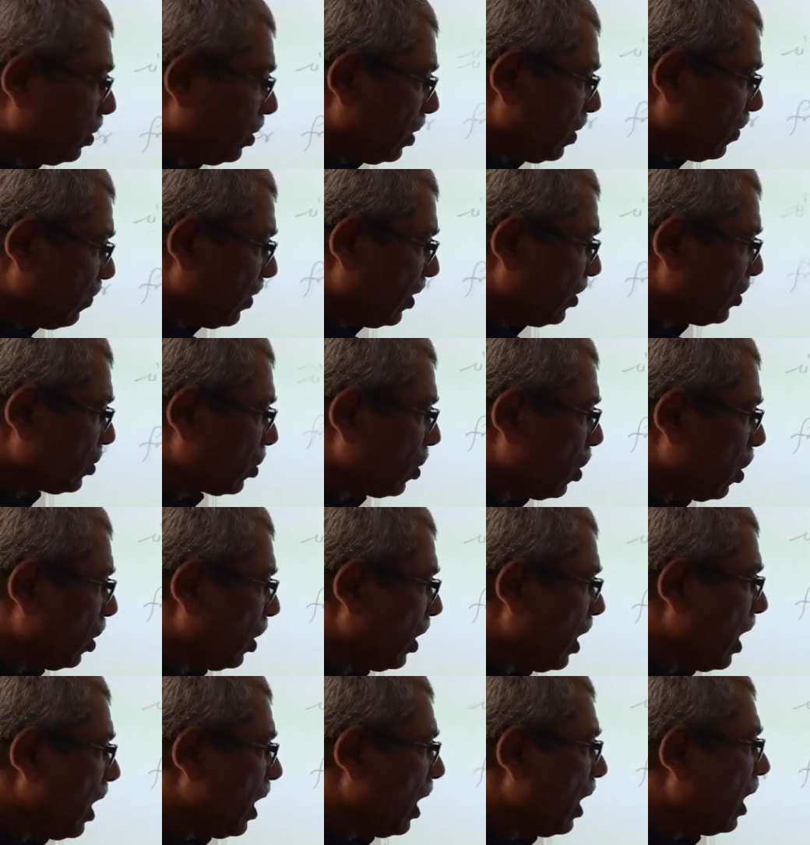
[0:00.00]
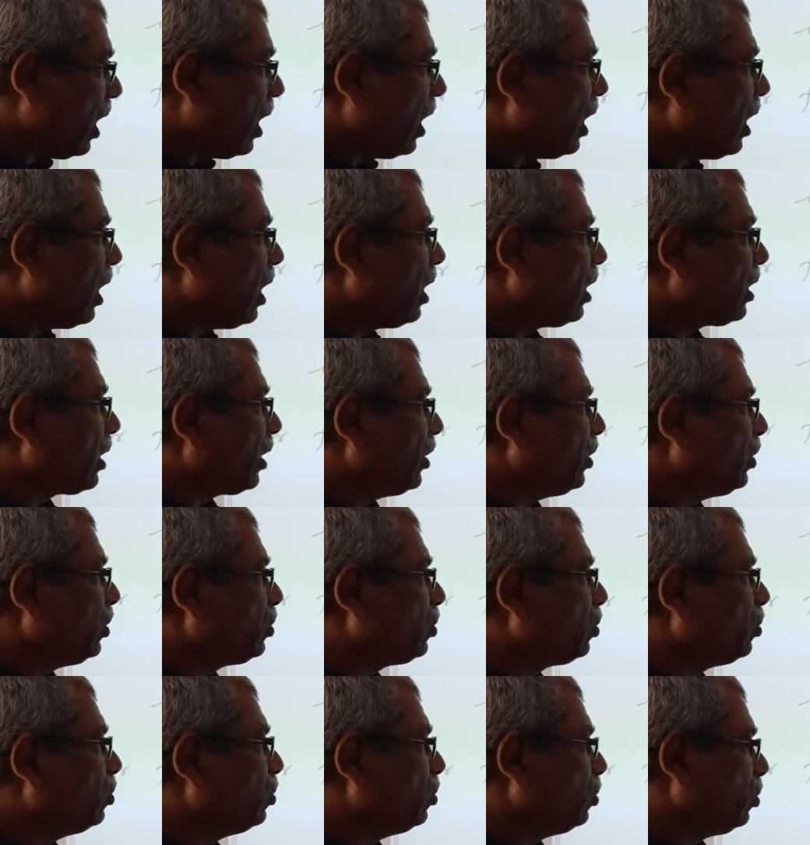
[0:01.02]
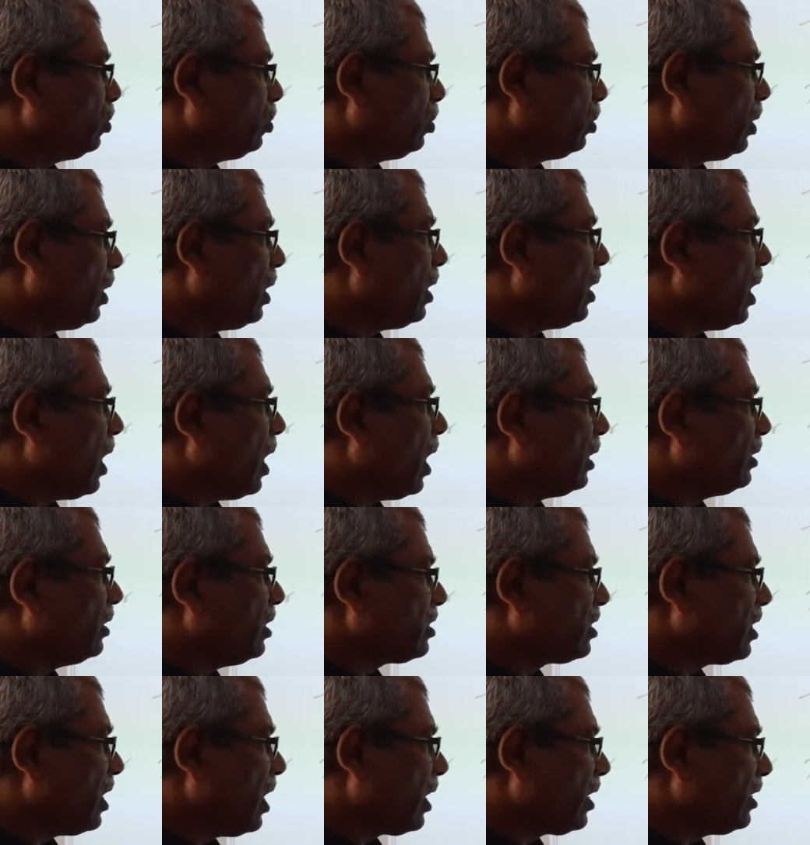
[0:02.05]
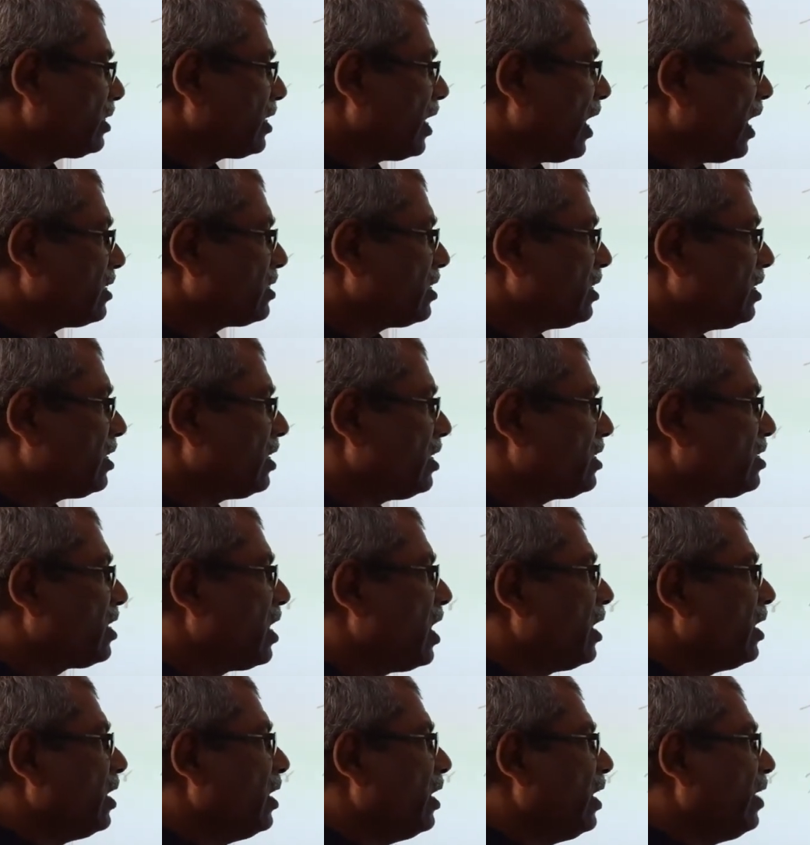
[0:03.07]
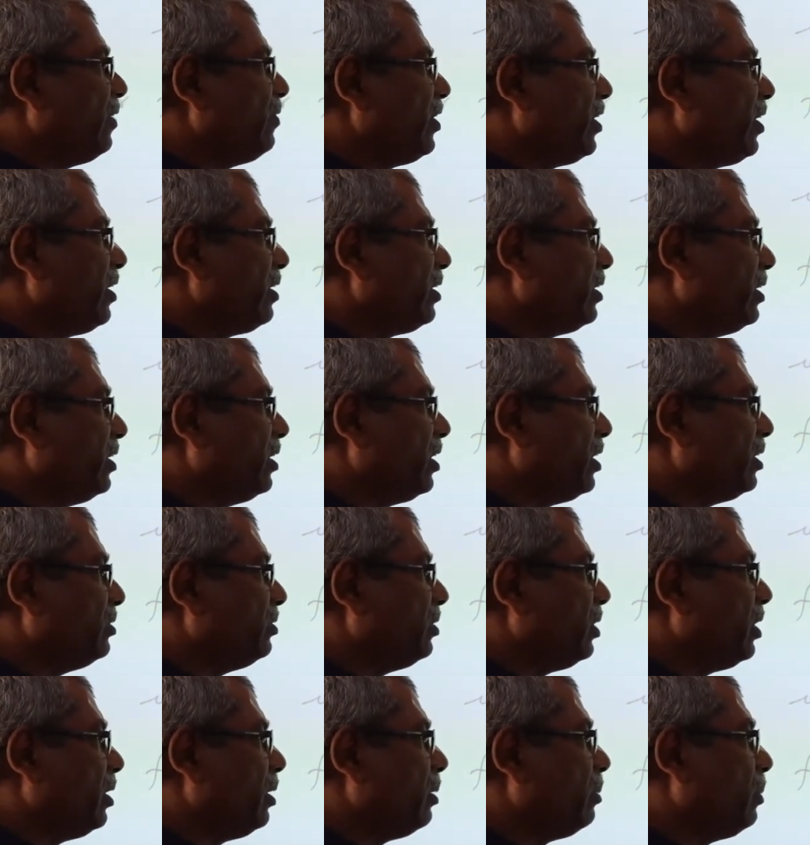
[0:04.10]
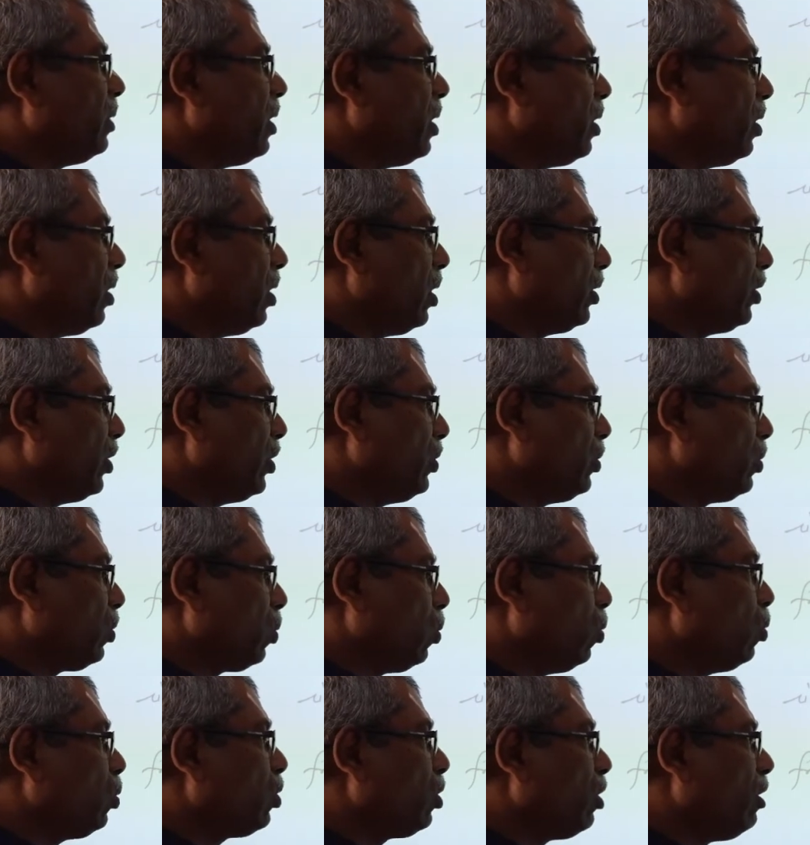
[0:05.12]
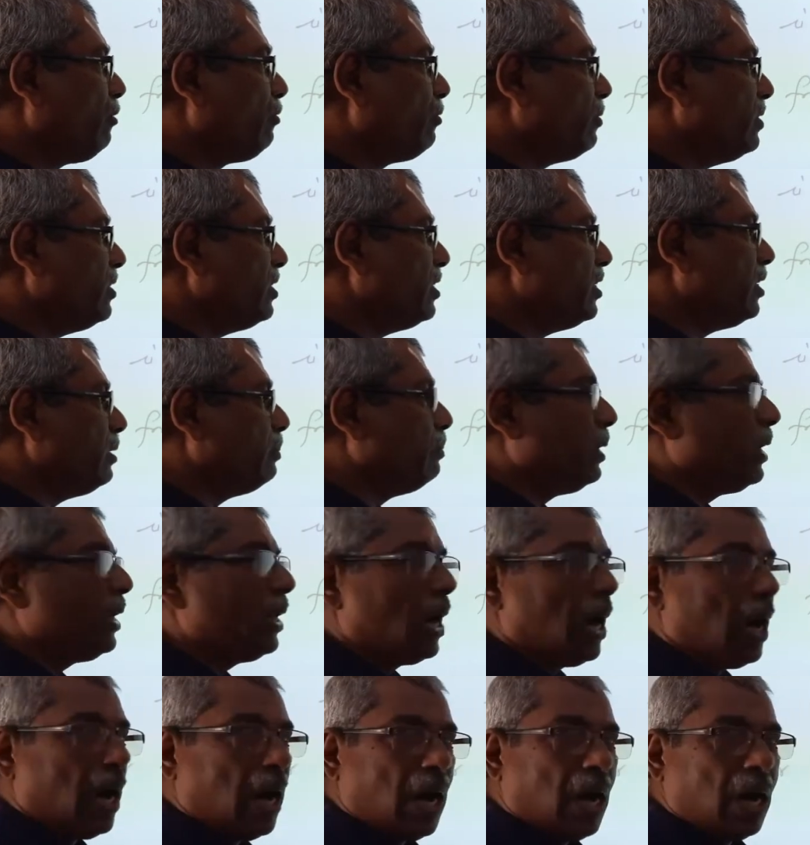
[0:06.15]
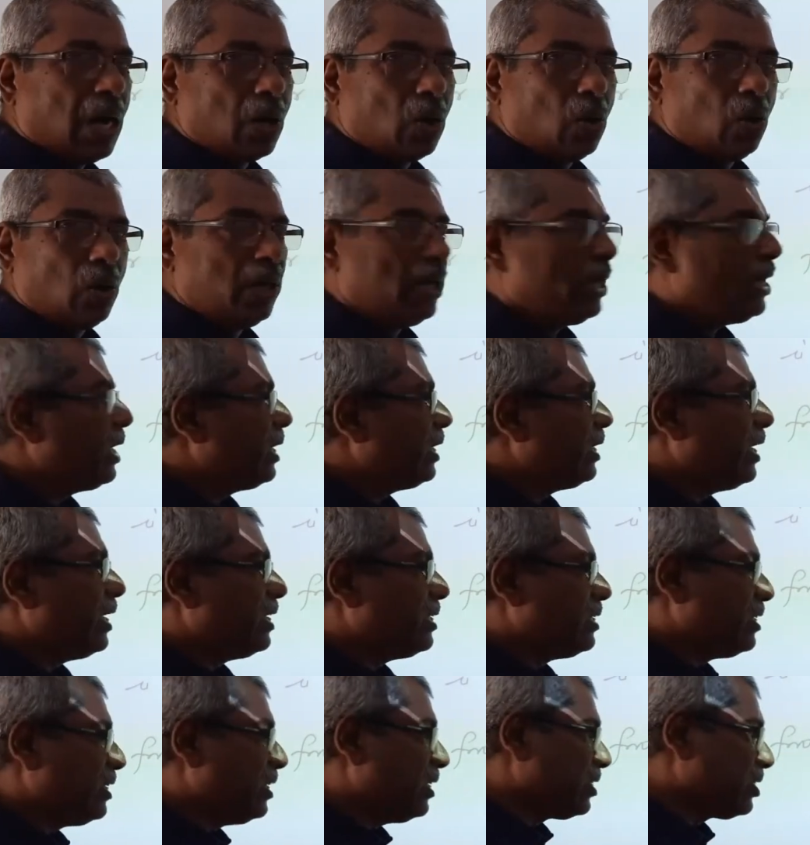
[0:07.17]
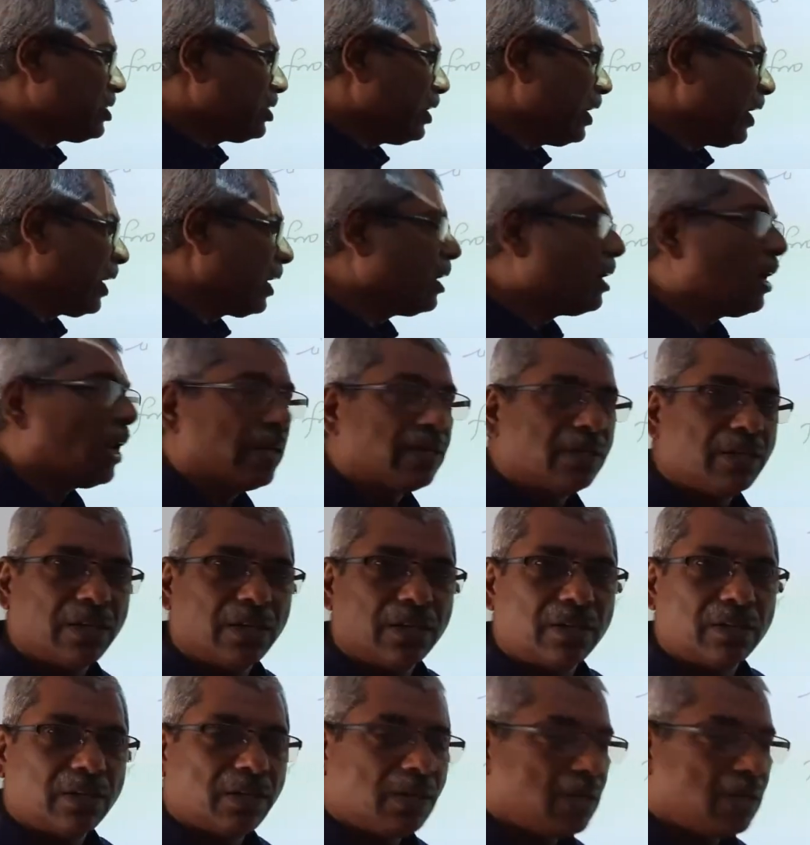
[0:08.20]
what is called r into this r is as it is divided into root of g by r only, h is neglected.